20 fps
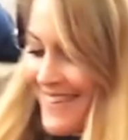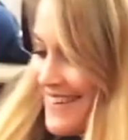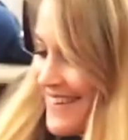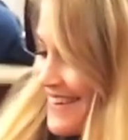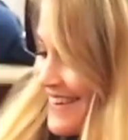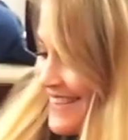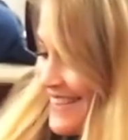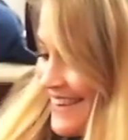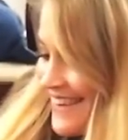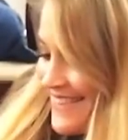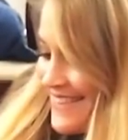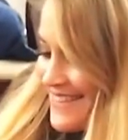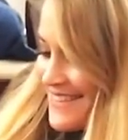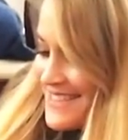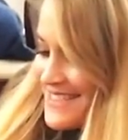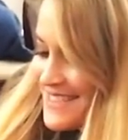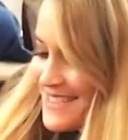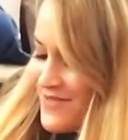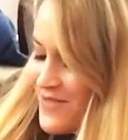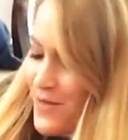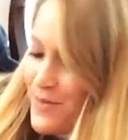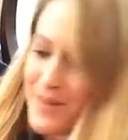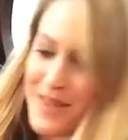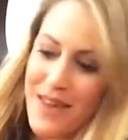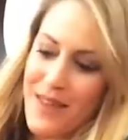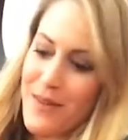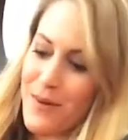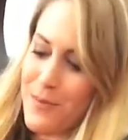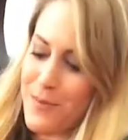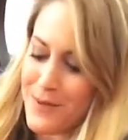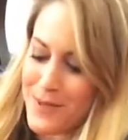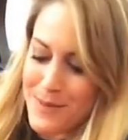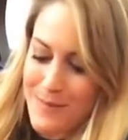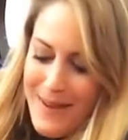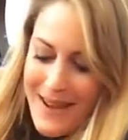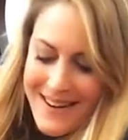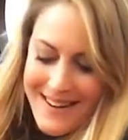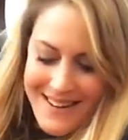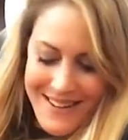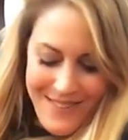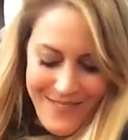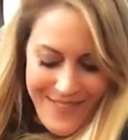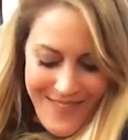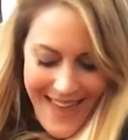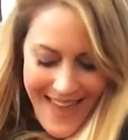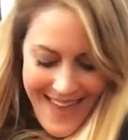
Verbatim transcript: Look at, and this is from the other perspective.